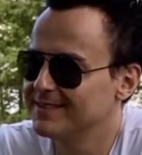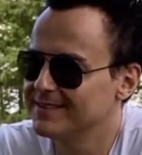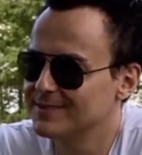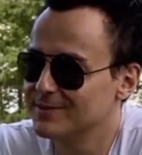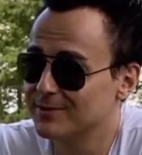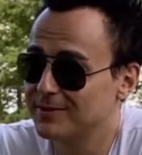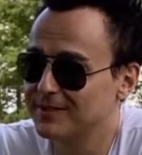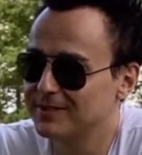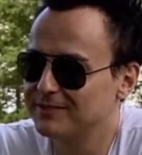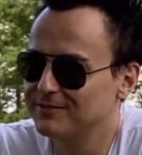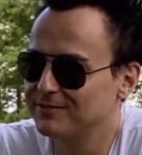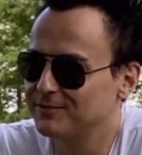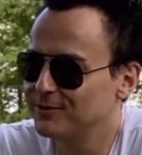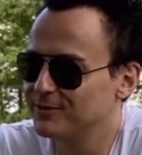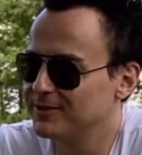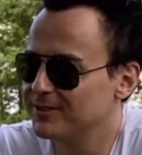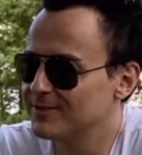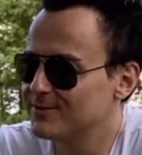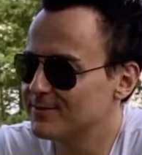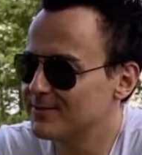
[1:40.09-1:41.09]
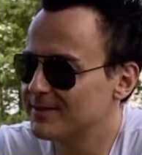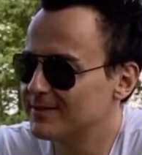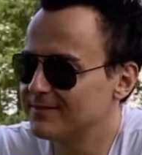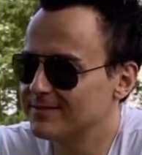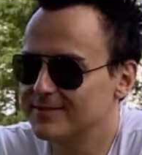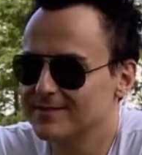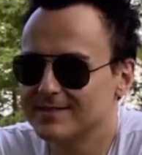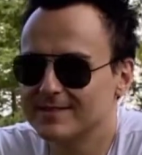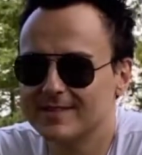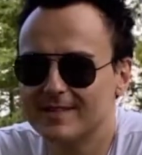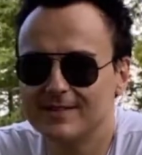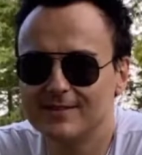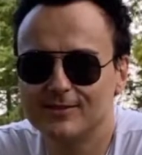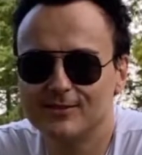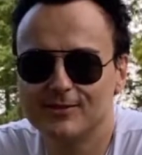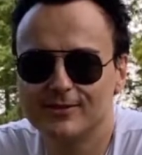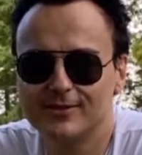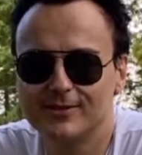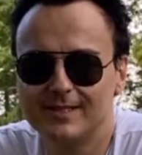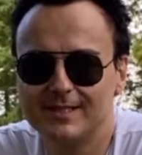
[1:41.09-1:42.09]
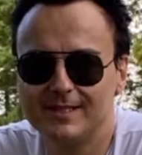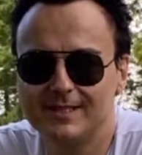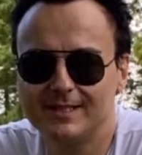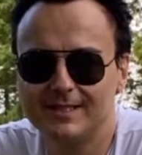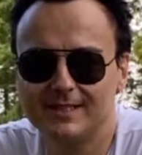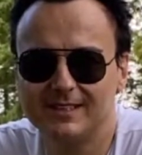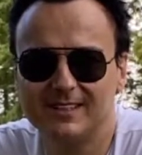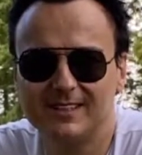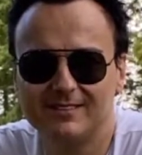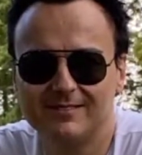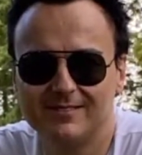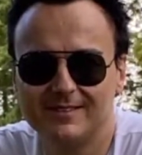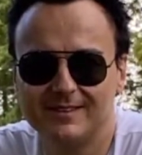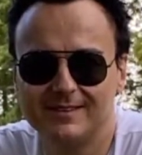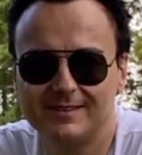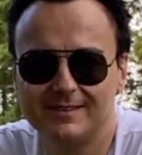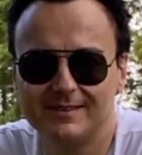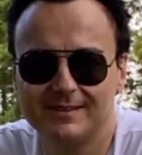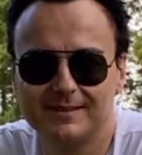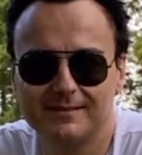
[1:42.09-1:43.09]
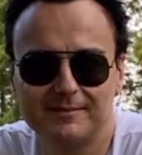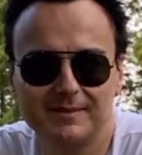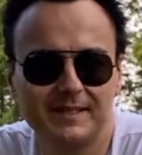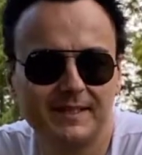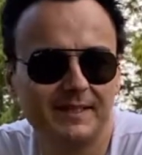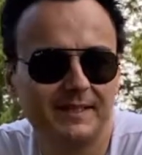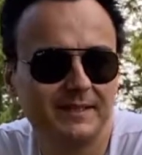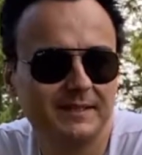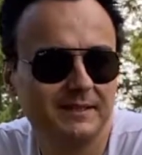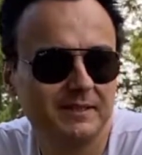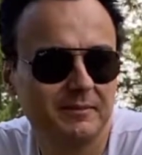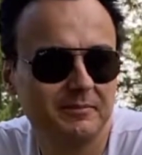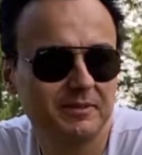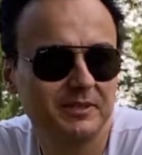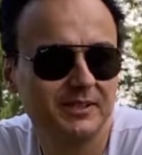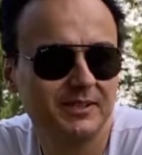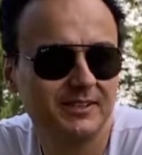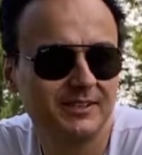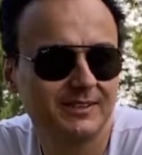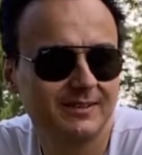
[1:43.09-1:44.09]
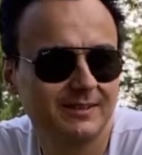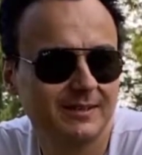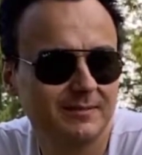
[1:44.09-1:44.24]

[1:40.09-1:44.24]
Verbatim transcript: So I avoid. So after 10:30, 11, I'm like I'm good.